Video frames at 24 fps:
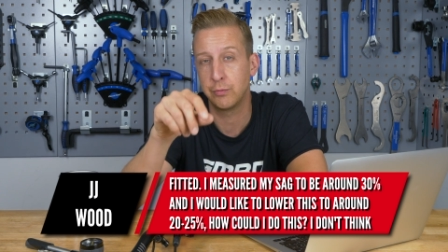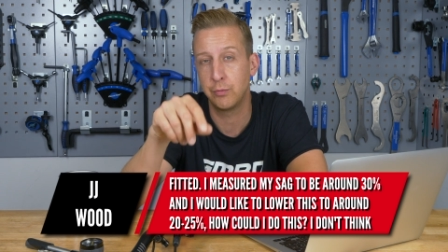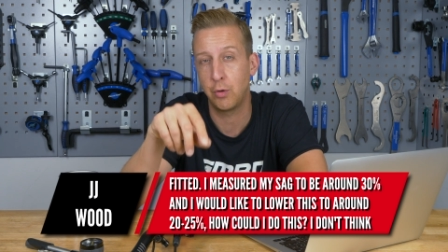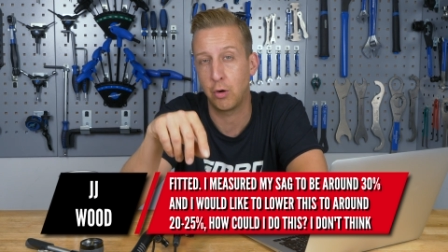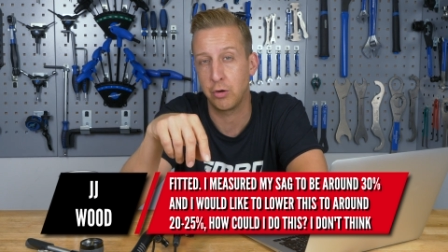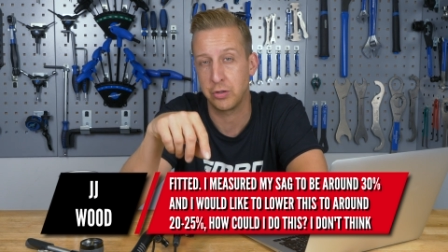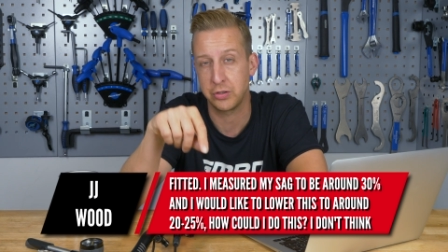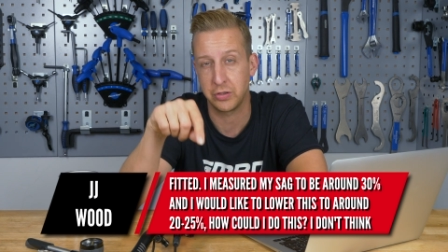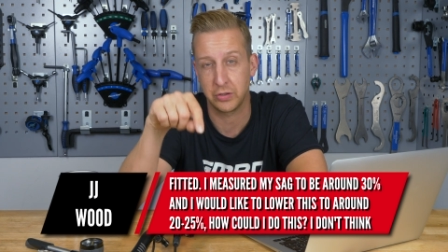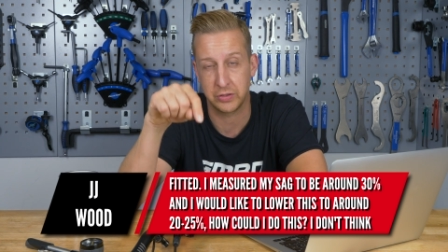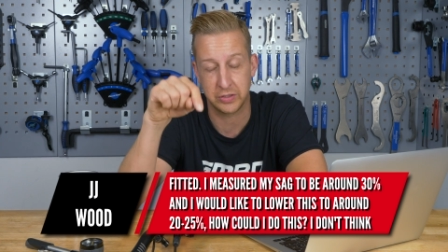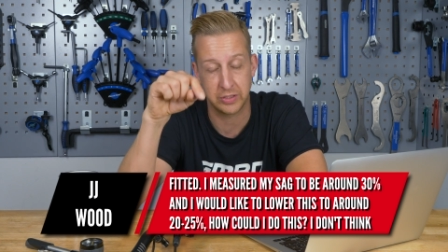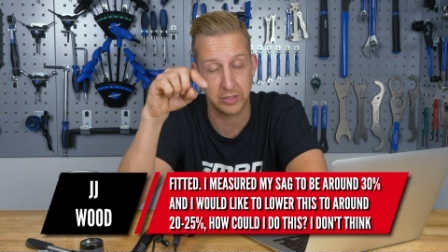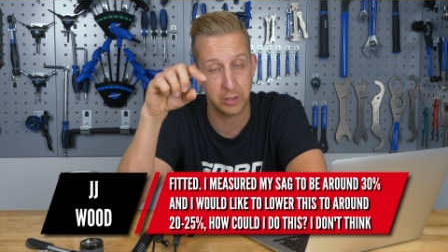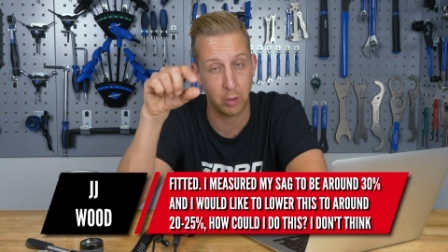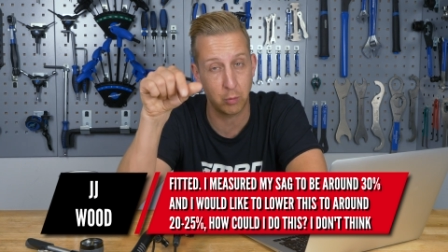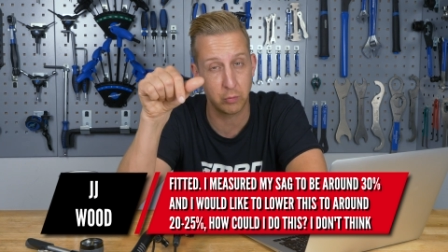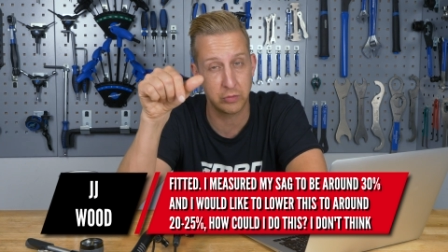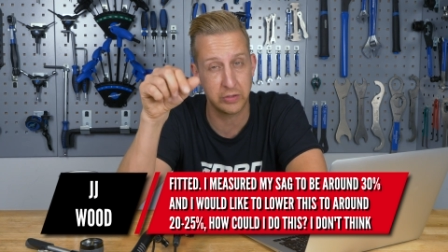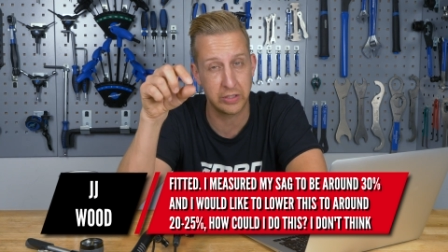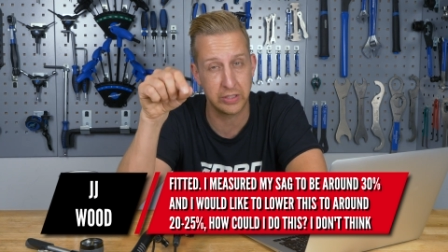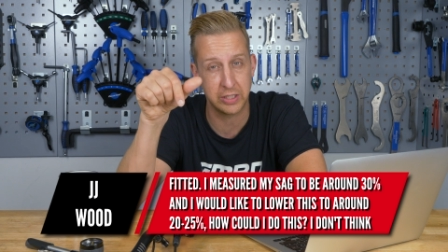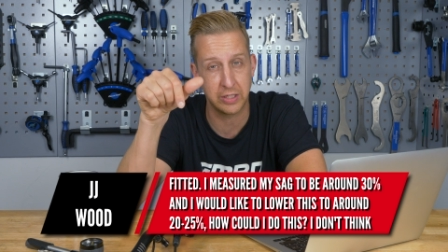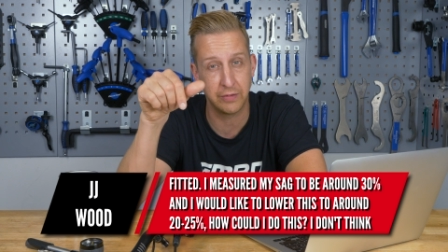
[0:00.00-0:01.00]
RockShox's
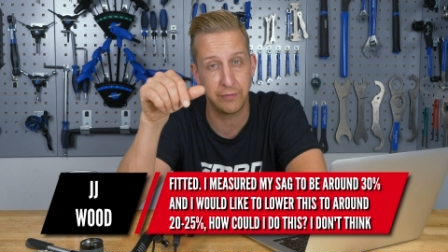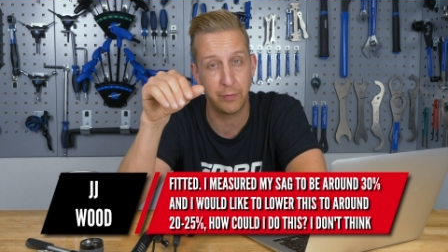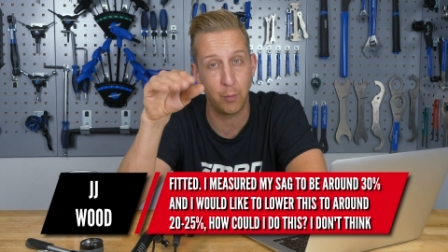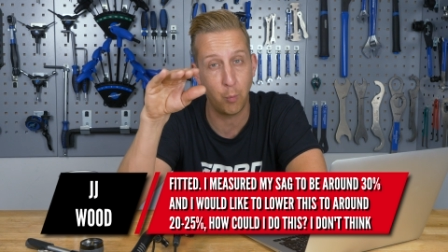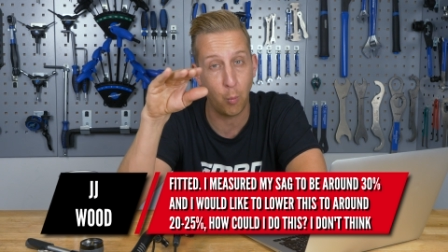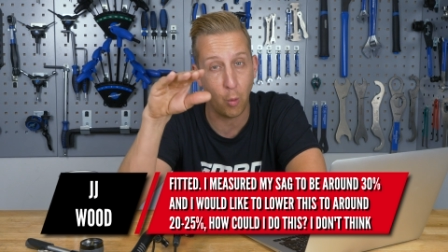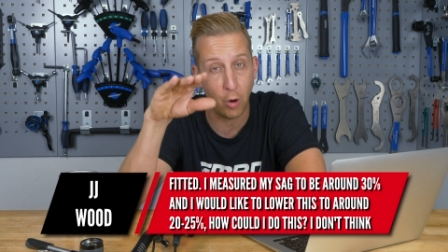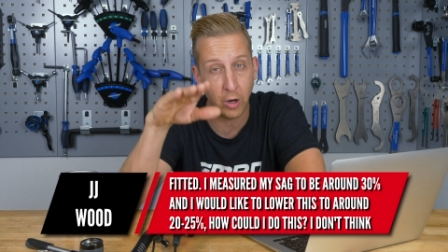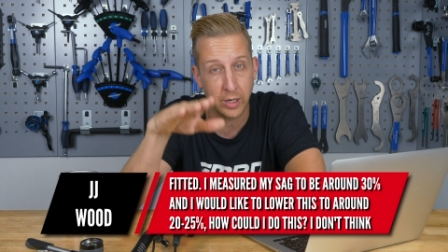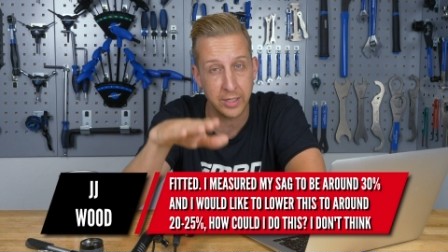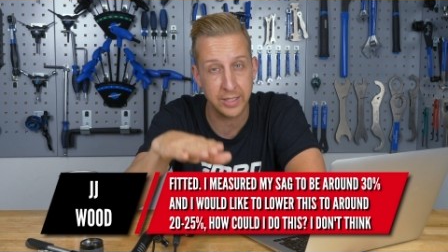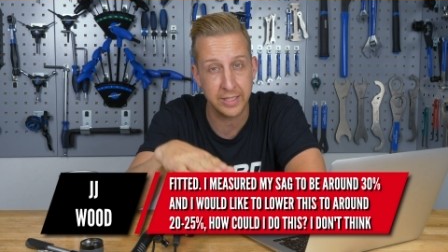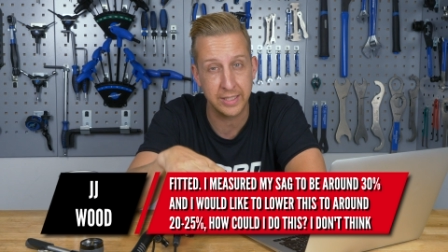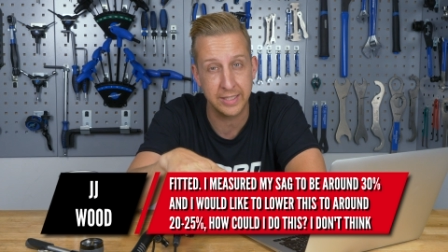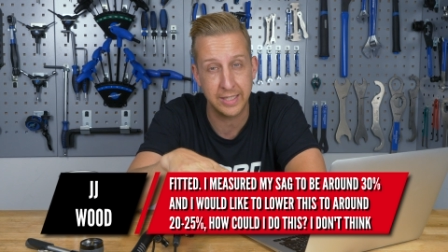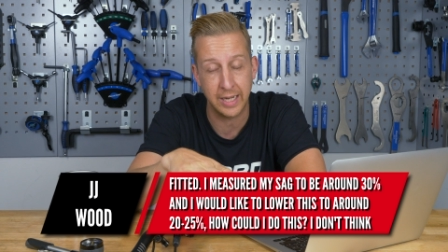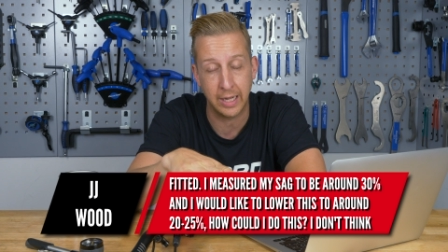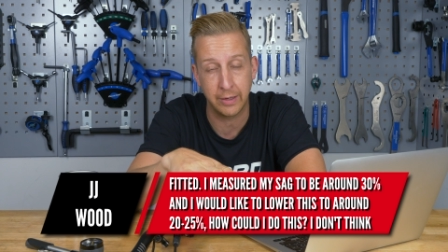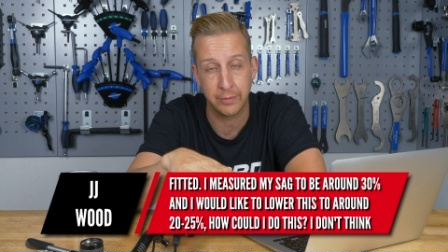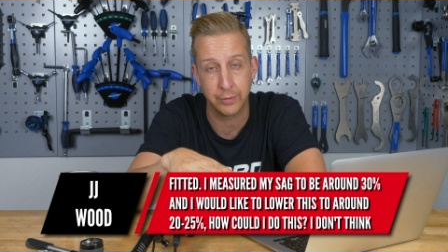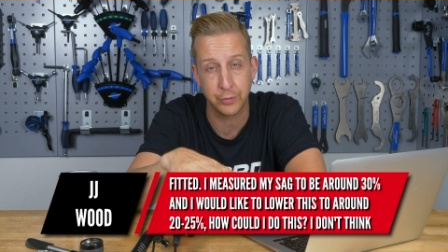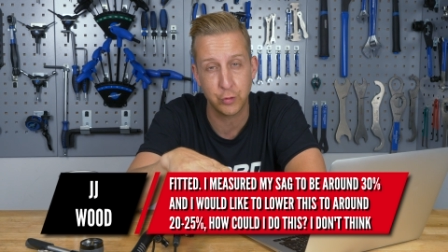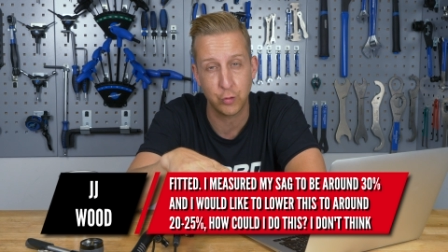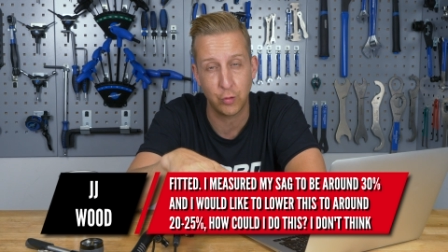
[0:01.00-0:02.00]
old system for winding down a